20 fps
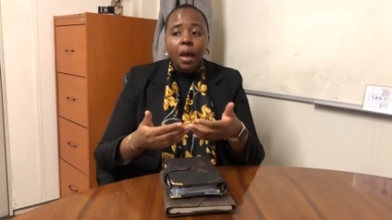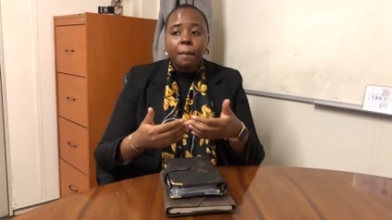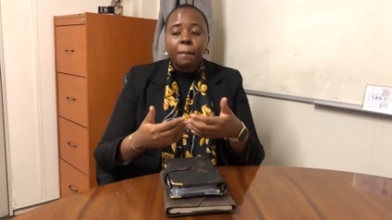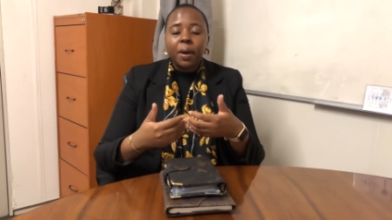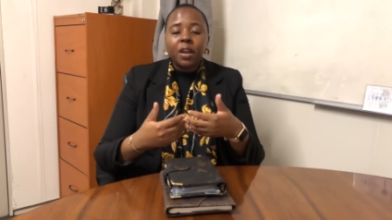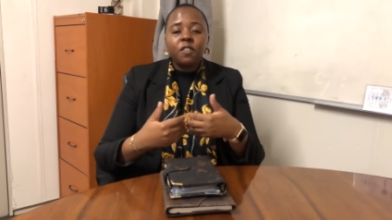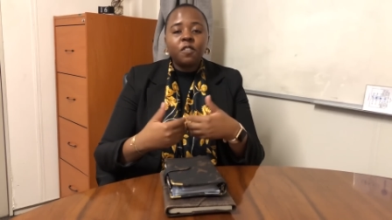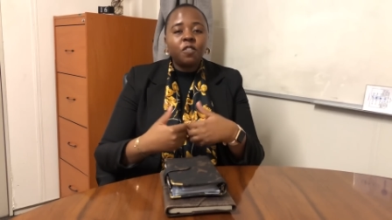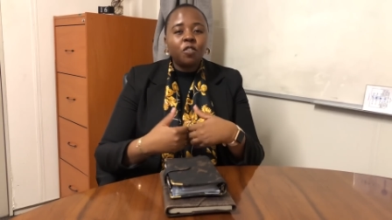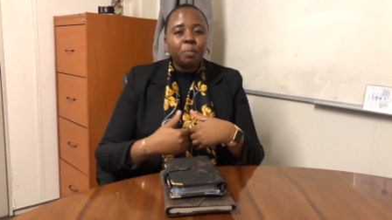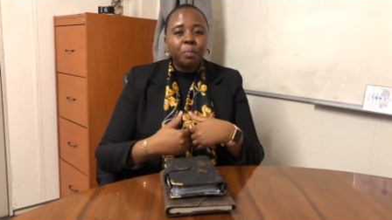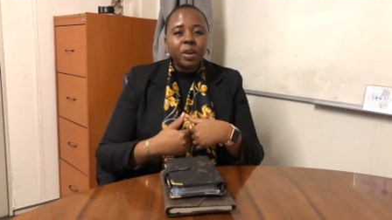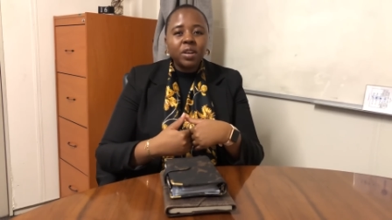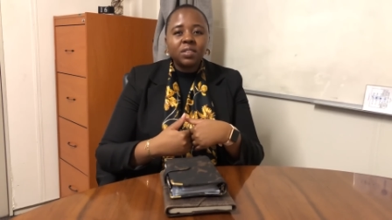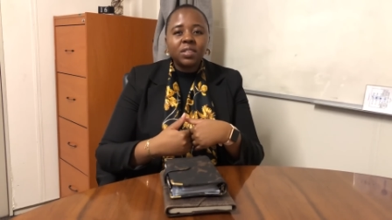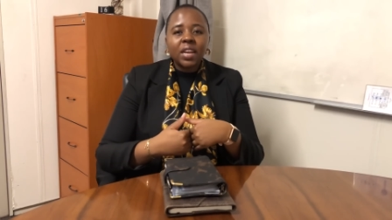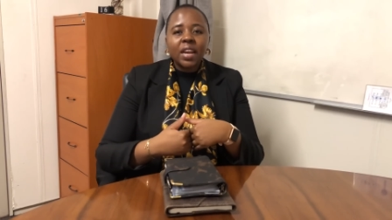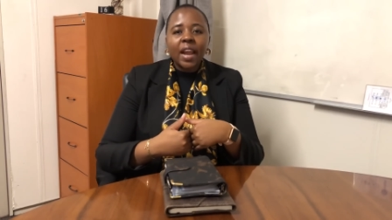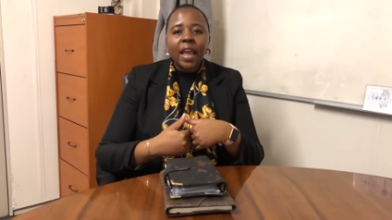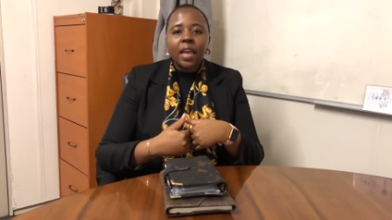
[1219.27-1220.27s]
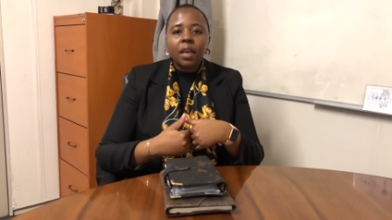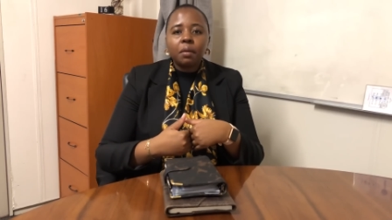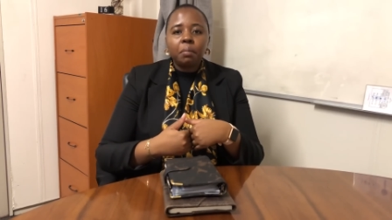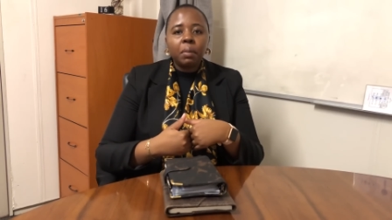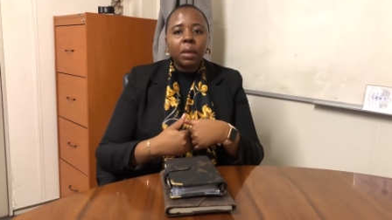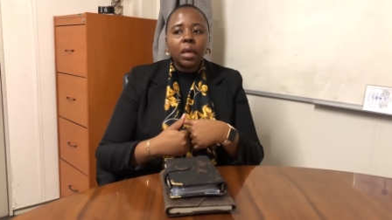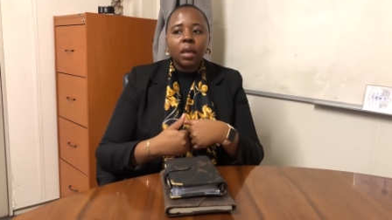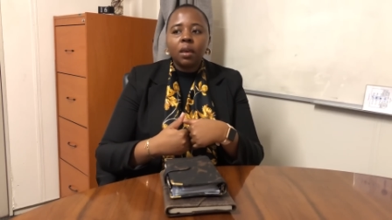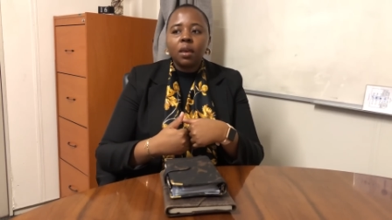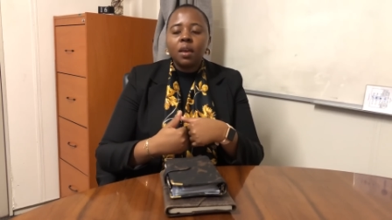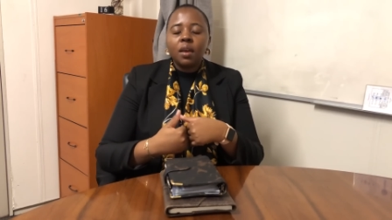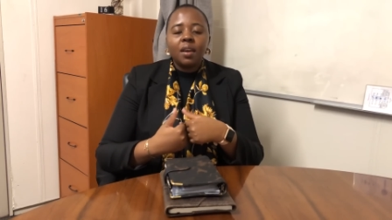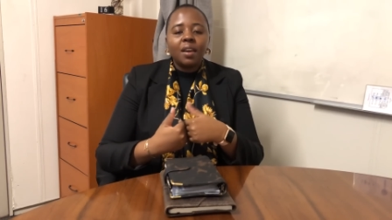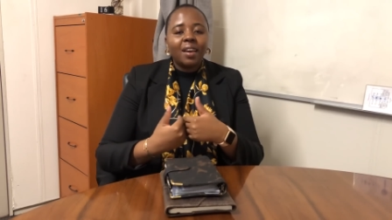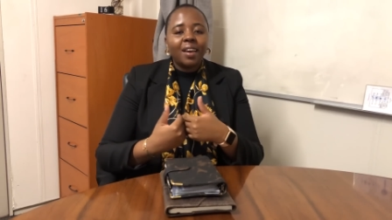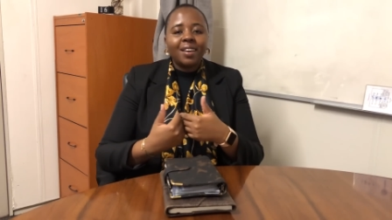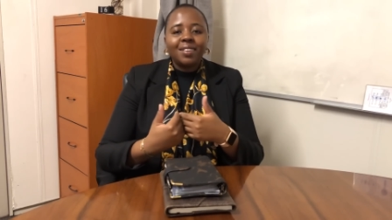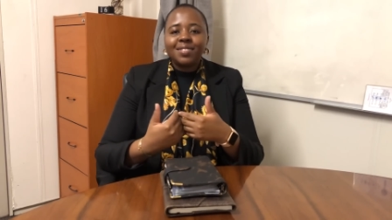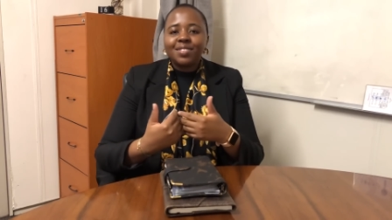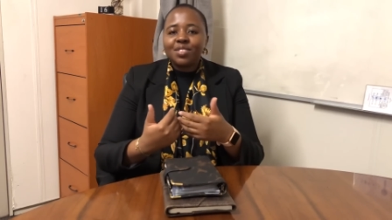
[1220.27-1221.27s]
but for a person like me
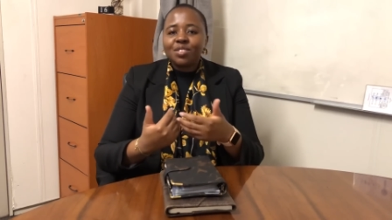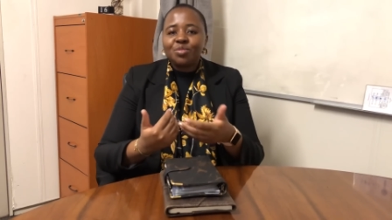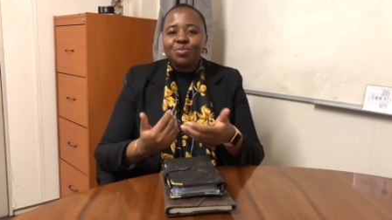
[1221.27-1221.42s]
it's,